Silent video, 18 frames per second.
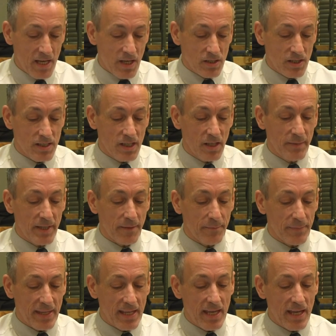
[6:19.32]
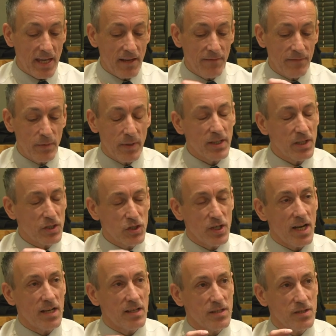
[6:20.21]
So tell me now, if you had a
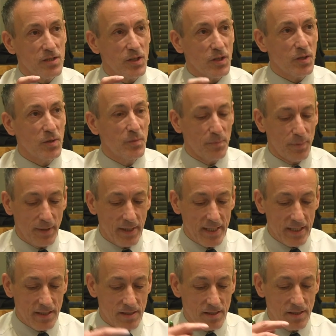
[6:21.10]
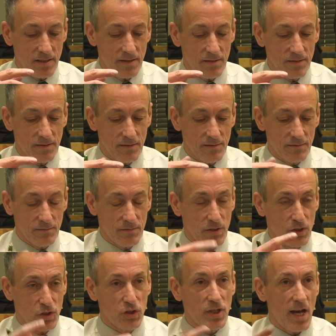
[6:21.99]
chance to complete
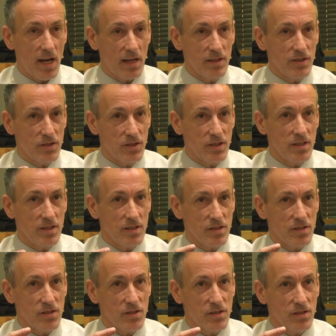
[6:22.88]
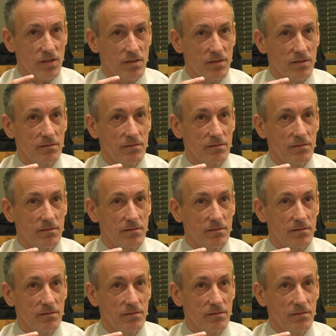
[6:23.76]
the challenges